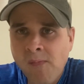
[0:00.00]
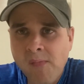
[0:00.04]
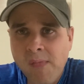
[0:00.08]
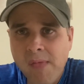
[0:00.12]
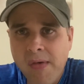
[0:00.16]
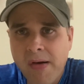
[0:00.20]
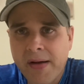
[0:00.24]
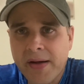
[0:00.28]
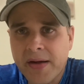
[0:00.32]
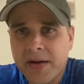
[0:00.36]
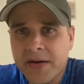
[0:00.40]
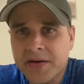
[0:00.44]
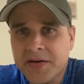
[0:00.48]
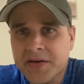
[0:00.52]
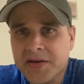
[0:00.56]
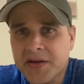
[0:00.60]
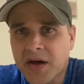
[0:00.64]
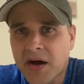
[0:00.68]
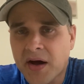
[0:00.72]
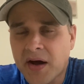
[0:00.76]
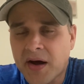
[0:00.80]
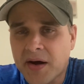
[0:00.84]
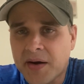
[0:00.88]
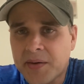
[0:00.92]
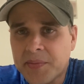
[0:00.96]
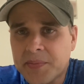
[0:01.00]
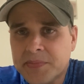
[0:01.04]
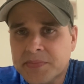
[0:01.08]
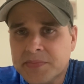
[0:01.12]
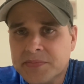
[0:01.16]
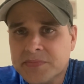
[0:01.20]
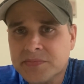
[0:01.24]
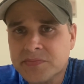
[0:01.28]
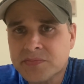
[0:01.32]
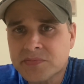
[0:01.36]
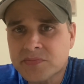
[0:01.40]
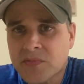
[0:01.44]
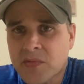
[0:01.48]
and
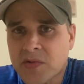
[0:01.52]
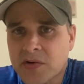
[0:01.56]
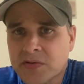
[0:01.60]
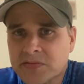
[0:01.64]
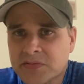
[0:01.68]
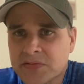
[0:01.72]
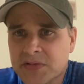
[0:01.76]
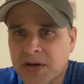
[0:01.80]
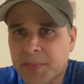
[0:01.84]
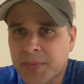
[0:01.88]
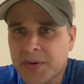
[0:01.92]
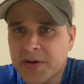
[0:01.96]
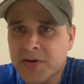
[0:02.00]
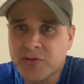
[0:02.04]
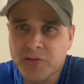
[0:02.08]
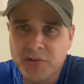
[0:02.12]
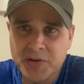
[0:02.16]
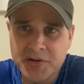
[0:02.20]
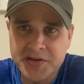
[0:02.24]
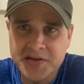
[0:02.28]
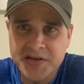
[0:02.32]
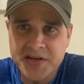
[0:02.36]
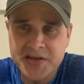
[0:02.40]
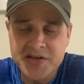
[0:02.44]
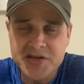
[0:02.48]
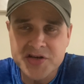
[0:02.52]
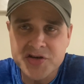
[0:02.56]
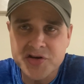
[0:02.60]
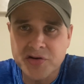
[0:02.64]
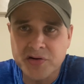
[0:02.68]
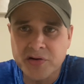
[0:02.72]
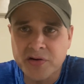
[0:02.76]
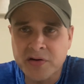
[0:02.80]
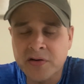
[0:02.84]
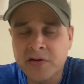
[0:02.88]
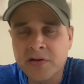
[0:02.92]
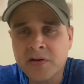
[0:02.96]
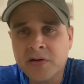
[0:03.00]
I've been doing
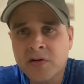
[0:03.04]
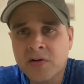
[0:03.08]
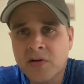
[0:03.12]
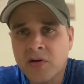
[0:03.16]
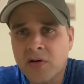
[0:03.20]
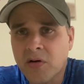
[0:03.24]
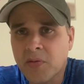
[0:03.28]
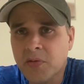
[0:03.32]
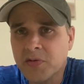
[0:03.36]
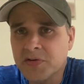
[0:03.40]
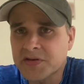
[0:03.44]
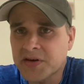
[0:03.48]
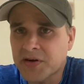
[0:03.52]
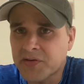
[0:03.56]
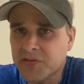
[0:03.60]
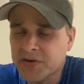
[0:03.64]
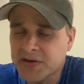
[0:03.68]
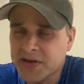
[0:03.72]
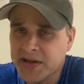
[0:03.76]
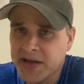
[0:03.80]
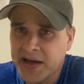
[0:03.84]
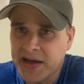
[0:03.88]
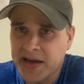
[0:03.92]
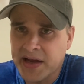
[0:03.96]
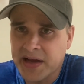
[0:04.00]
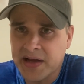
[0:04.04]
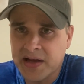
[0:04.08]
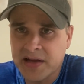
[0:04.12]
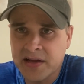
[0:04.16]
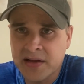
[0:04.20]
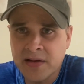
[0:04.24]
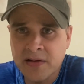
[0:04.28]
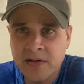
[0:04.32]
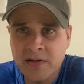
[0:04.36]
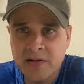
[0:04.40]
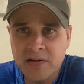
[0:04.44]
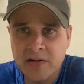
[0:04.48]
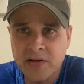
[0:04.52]
tincture almost every
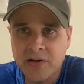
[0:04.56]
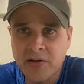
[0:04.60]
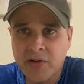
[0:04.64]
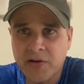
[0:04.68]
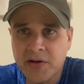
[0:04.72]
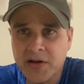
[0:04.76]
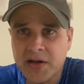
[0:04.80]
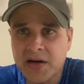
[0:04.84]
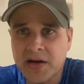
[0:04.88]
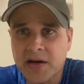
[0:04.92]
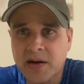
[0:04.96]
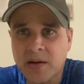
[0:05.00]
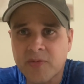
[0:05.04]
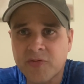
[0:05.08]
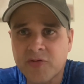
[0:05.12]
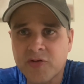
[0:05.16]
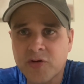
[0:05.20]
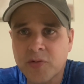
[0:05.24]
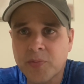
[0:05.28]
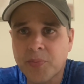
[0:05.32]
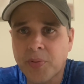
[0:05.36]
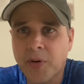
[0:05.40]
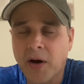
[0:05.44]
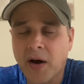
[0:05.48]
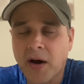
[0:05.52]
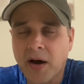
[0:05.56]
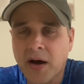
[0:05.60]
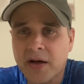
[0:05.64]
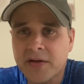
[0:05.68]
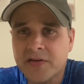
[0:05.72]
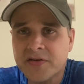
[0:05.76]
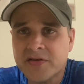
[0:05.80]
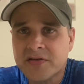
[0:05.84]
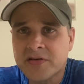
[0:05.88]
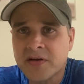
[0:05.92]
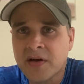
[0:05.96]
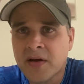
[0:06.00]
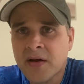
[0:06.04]
day, you know, eating a few
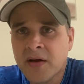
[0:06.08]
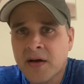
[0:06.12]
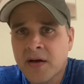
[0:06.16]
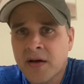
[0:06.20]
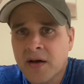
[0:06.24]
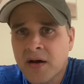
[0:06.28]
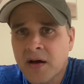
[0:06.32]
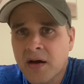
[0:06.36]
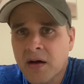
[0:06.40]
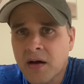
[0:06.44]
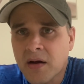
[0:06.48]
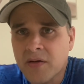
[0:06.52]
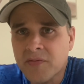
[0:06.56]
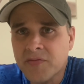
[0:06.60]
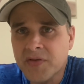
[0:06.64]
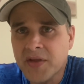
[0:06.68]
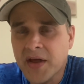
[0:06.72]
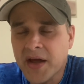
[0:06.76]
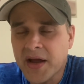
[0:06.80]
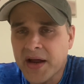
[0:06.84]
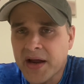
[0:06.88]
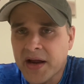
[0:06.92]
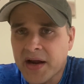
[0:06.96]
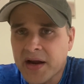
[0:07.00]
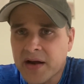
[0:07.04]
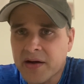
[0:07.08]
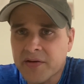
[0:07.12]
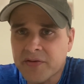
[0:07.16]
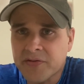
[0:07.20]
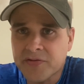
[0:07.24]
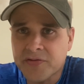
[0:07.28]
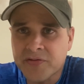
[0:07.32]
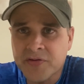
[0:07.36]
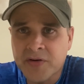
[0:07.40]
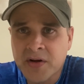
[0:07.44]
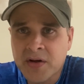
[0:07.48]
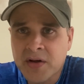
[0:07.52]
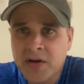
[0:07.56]
pods a day of,